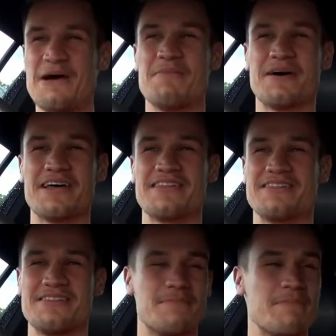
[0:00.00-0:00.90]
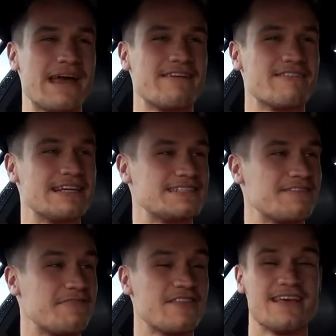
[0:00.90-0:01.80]
But the main
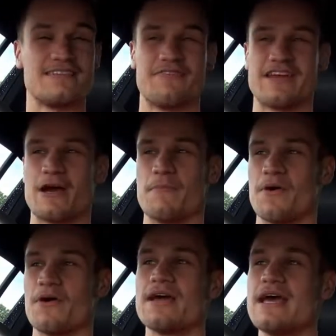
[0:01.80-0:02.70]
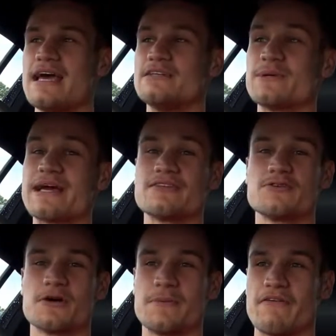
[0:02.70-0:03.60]
reason for this video blog is we're going to
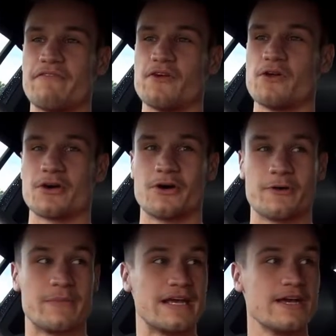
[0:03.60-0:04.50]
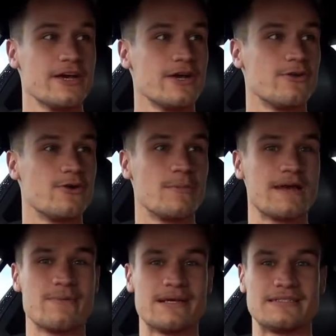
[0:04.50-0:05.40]
talk a bit of fuel economy.
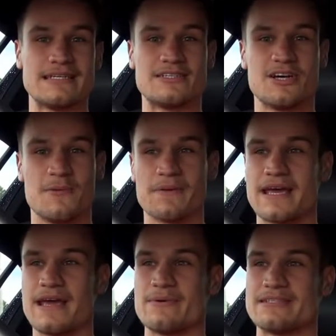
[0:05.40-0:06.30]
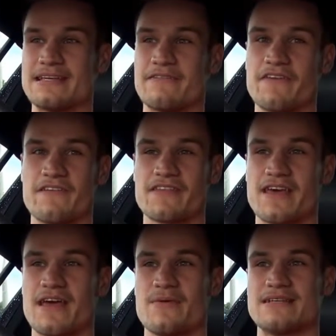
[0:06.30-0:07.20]
Normally we see Top Gear, we see Fifth
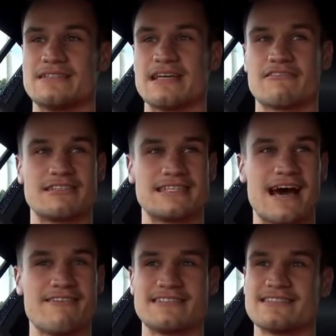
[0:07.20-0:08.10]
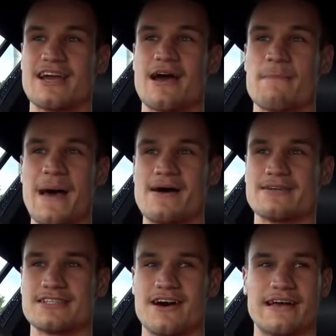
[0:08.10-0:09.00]
Gear, we see Chris Harris
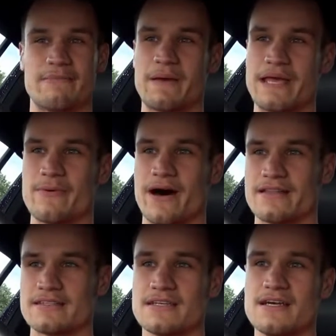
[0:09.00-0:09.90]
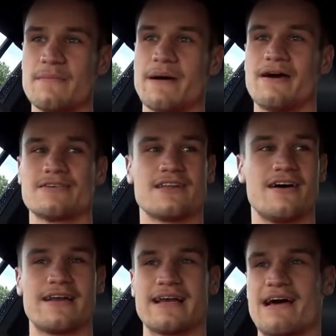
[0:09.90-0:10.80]
power sliding P1s, power
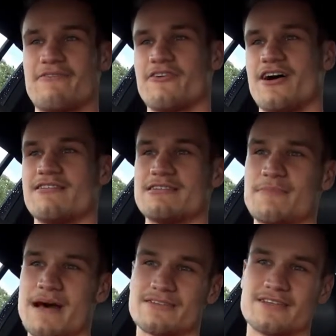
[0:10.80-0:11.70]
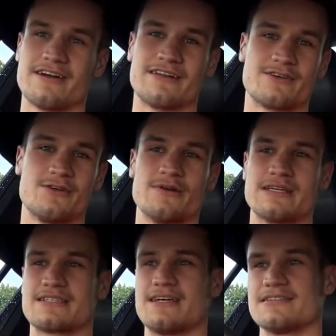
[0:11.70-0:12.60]
sliding LaFerraris, power sliding the
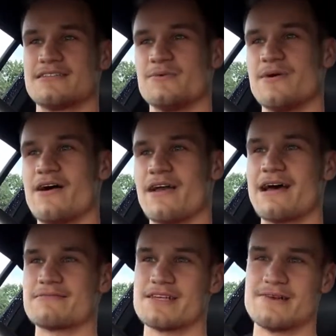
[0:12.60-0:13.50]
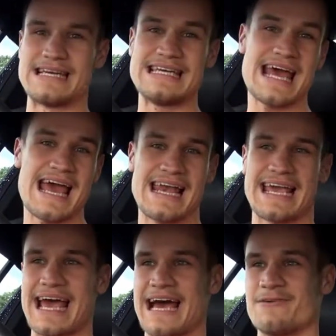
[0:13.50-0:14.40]
coolest cars in the world, absolutely
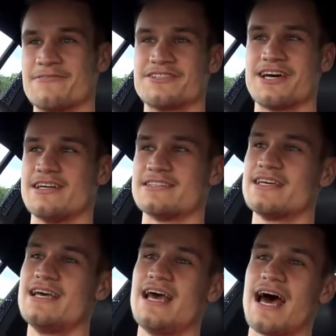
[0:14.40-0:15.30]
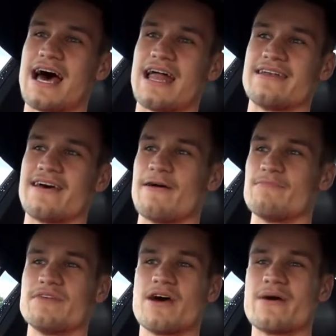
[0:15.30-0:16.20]
nailing it out of turns, and
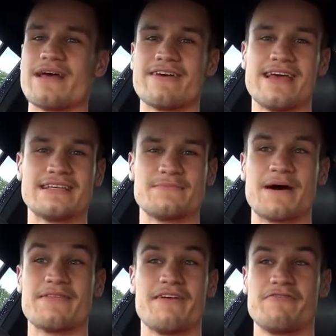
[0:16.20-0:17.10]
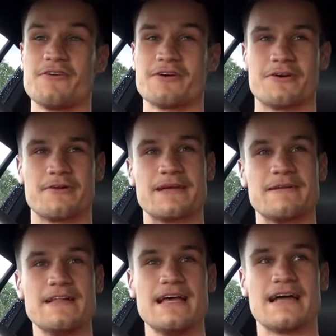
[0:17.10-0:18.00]
no one ever hears about their fuel
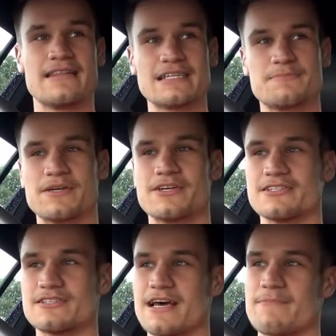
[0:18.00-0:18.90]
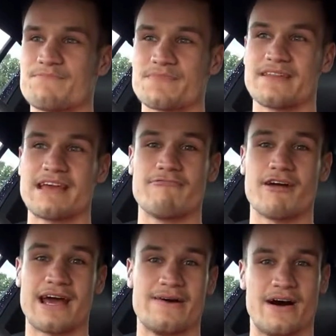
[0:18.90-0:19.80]
economy. And that's because they
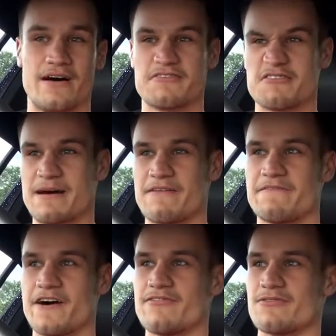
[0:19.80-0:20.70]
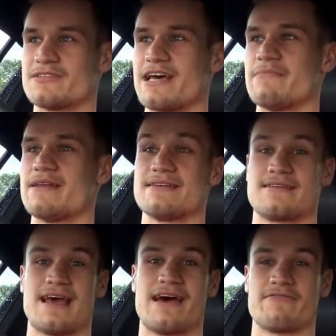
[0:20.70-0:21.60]
run out after about 5 or 10
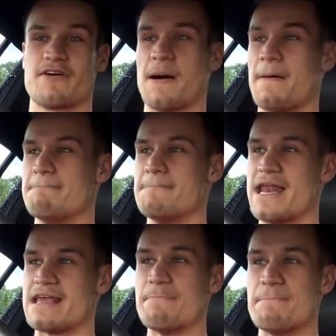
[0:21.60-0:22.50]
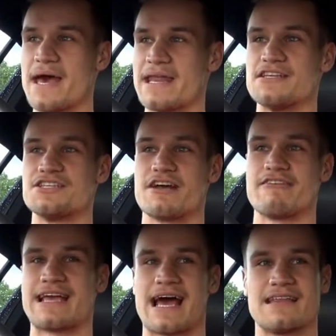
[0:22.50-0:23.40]
minutes and have many
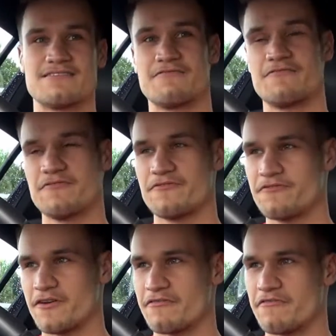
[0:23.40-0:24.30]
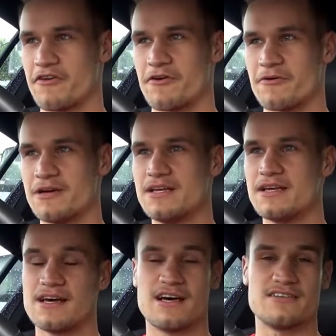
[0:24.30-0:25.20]
jerry cans full of fuel
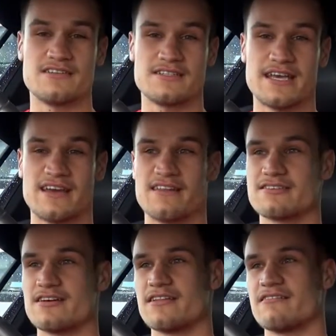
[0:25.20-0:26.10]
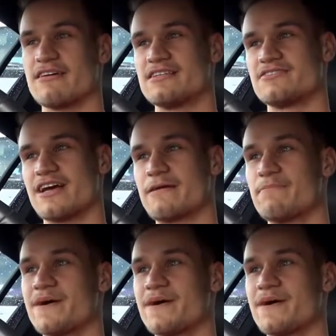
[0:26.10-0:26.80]
just sitting at the side of the racetrack.